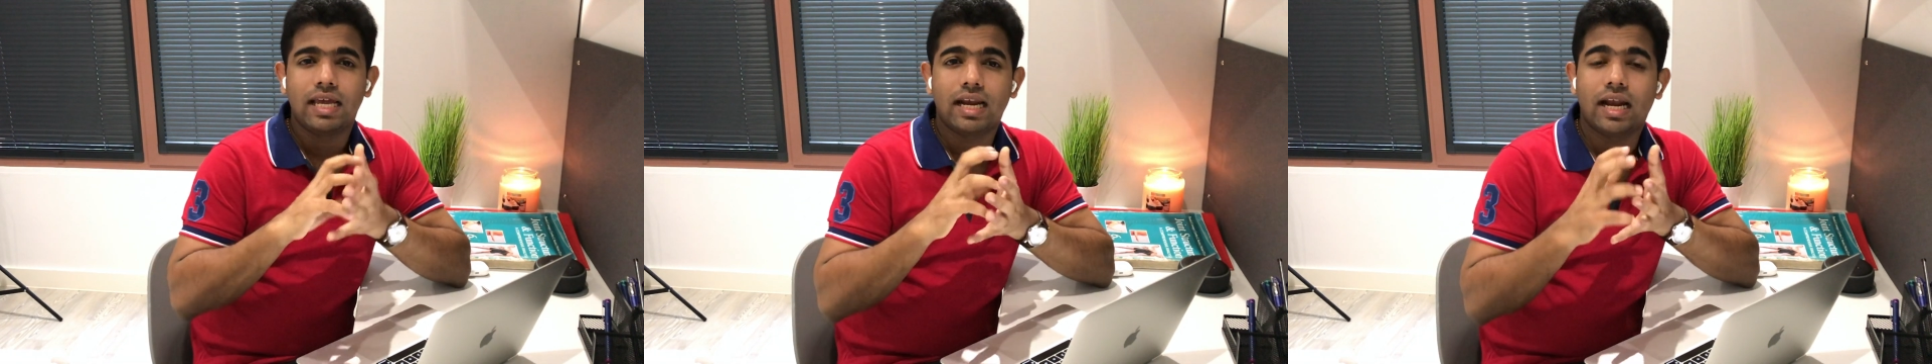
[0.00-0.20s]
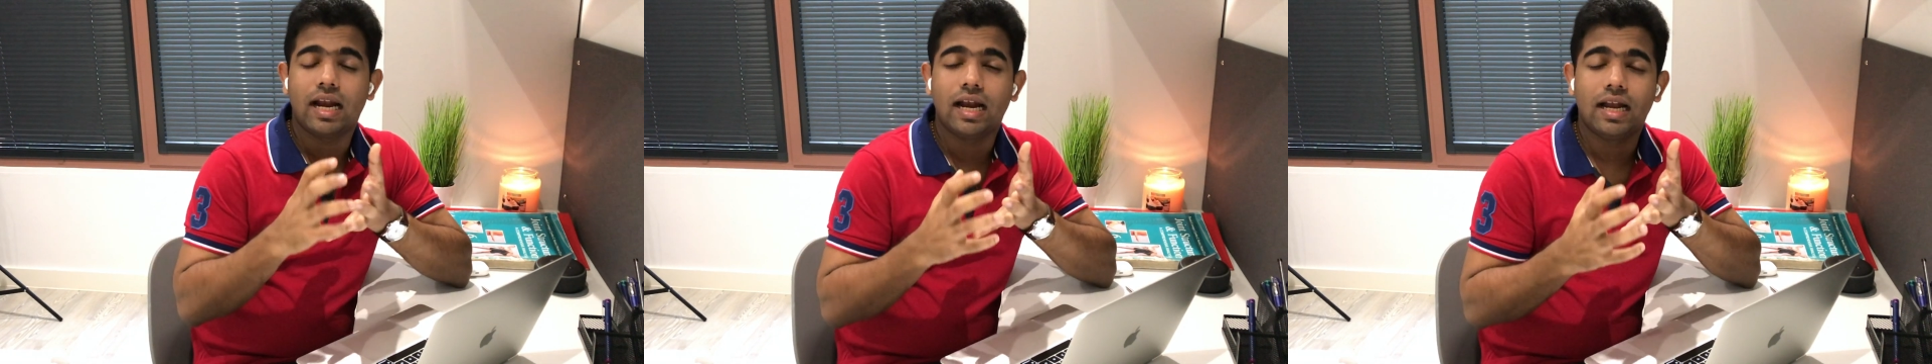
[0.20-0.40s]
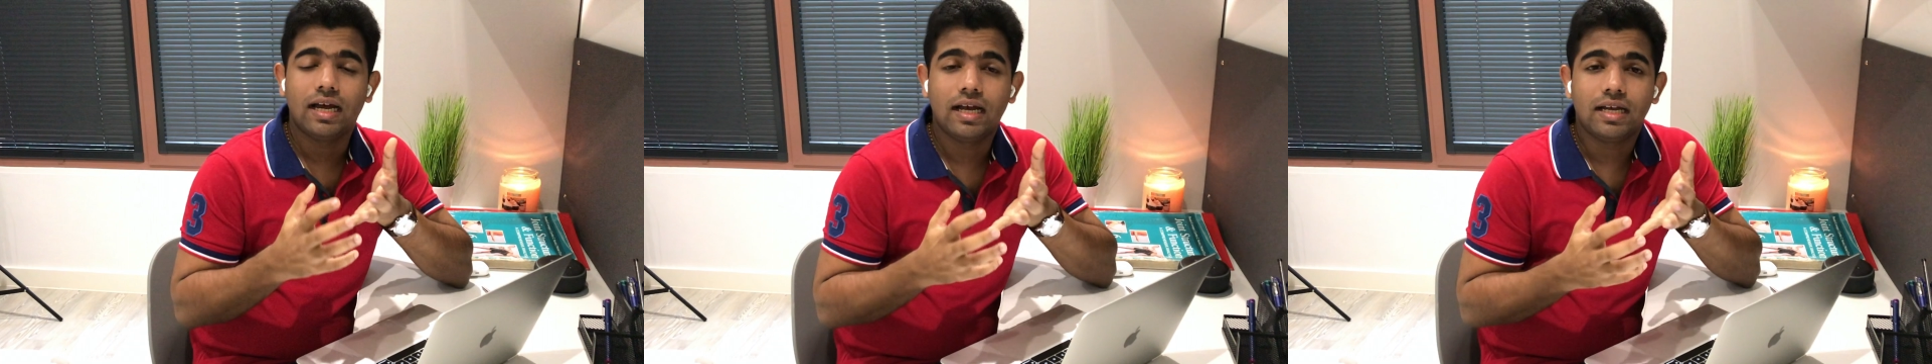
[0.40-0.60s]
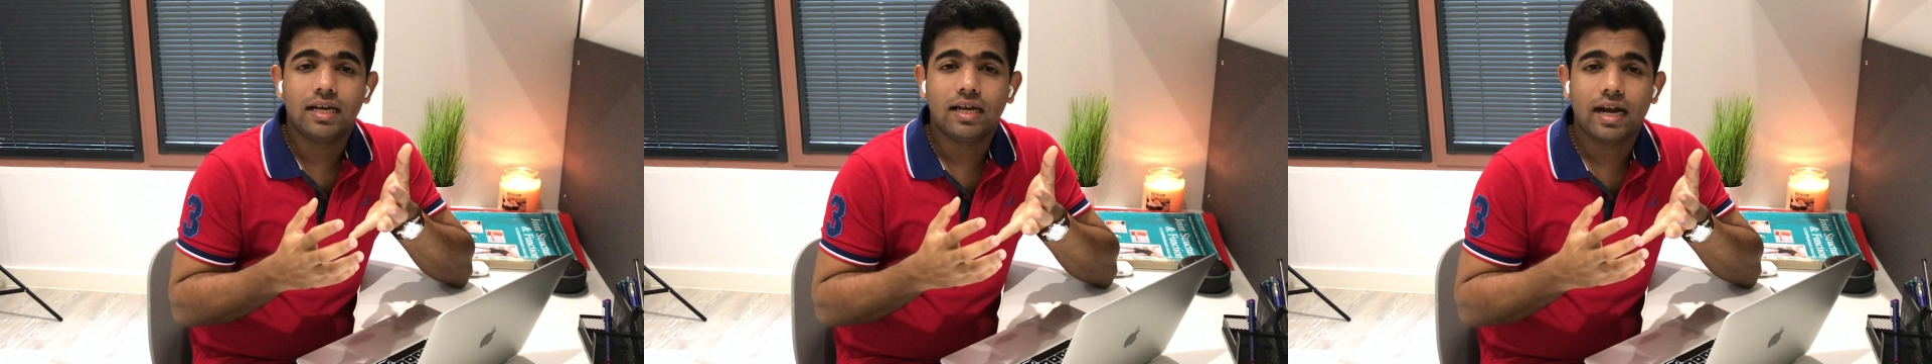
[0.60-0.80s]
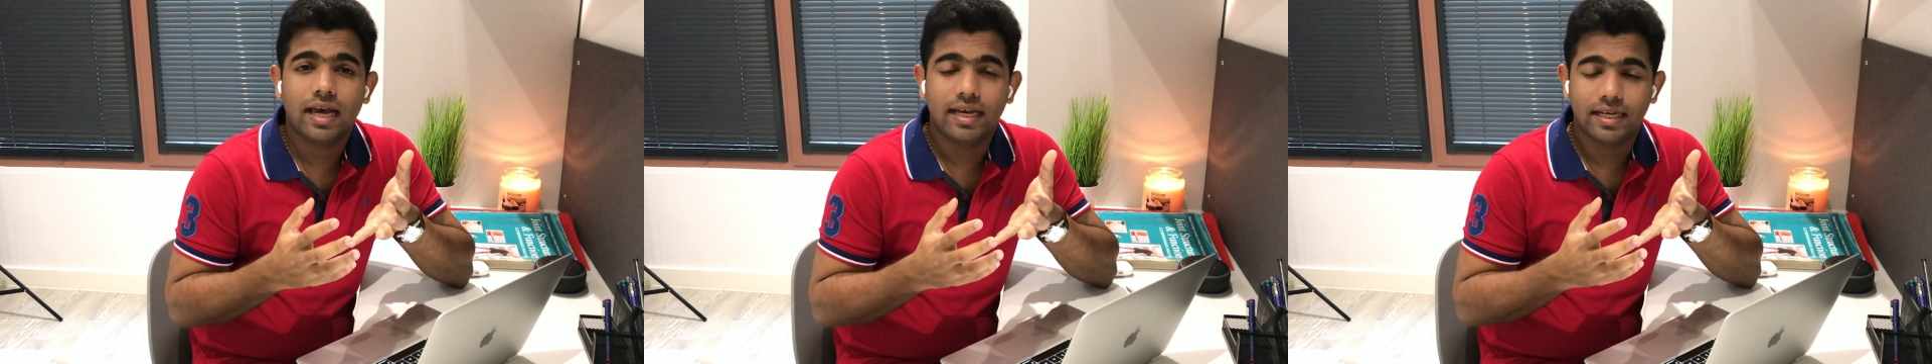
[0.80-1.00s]

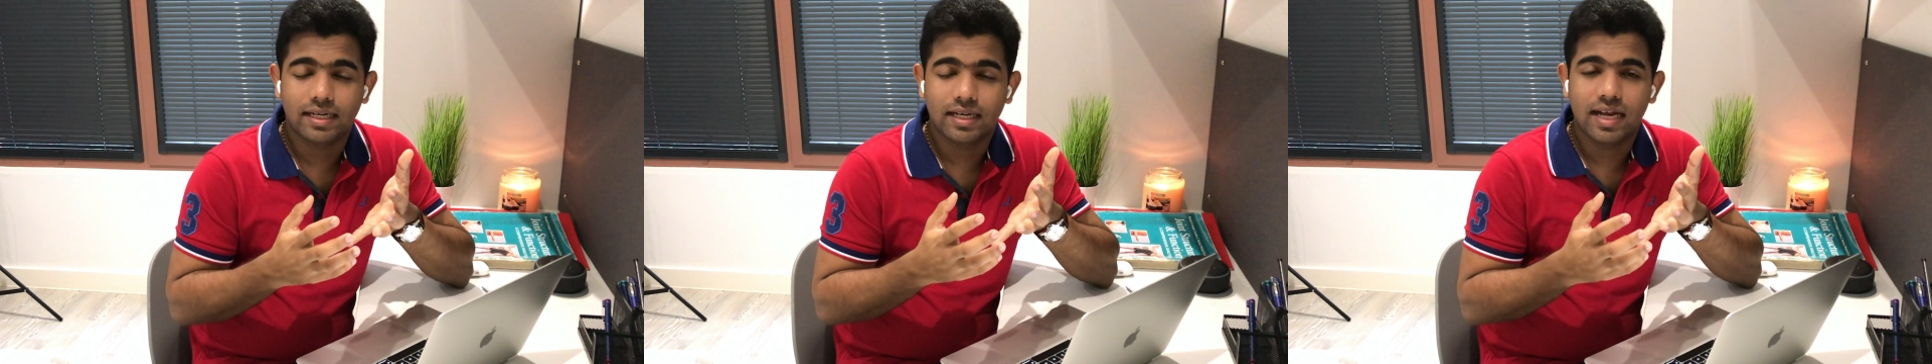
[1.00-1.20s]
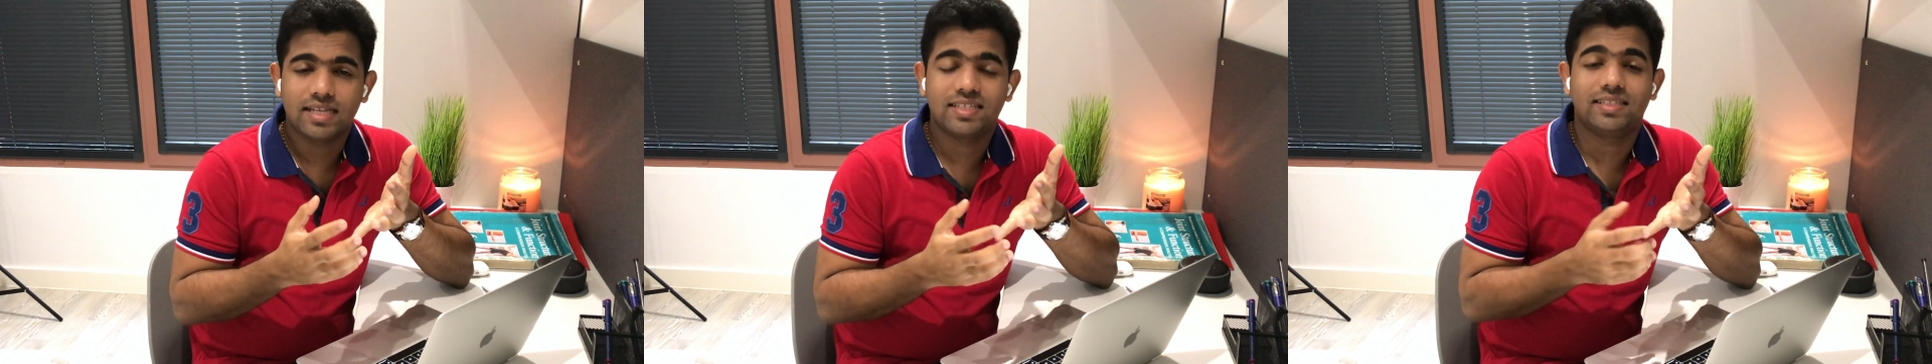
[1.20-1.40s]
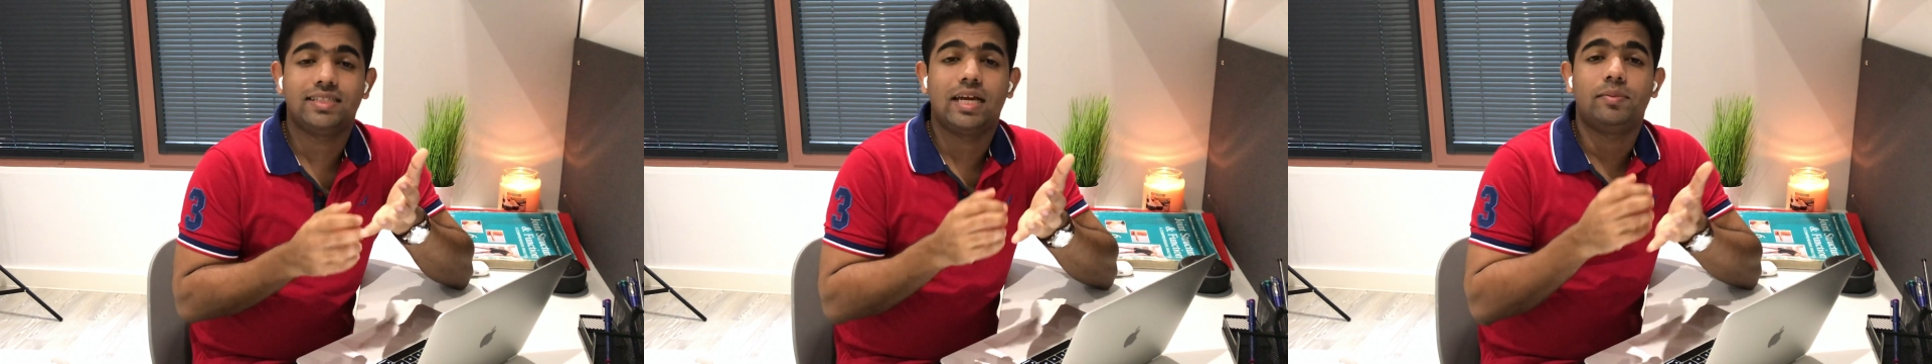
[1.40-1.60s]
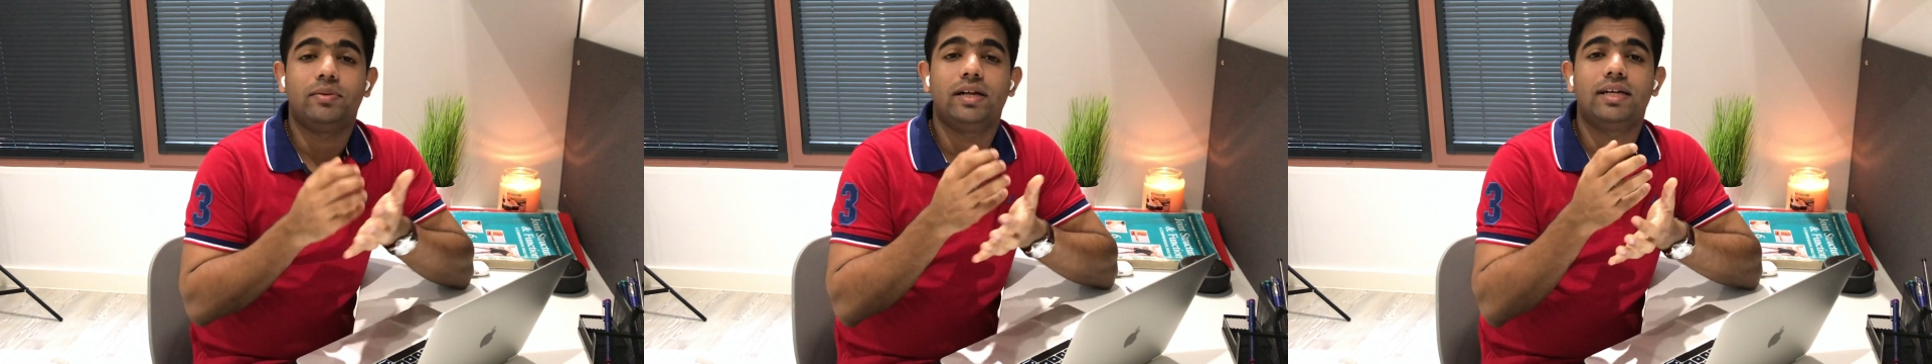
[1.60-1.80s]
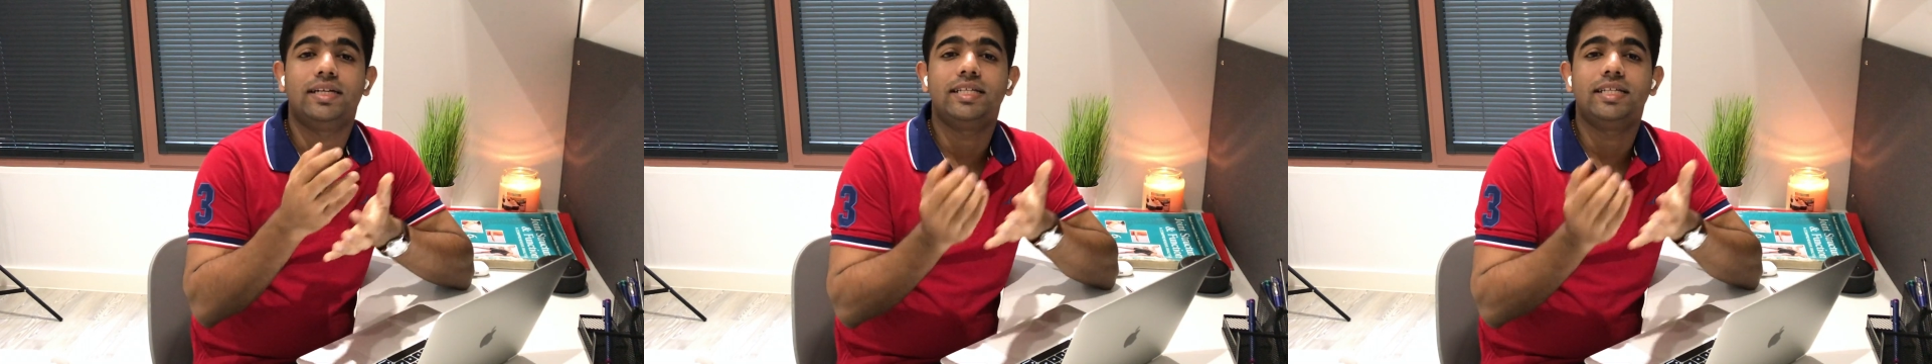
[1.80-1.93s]
like acetabular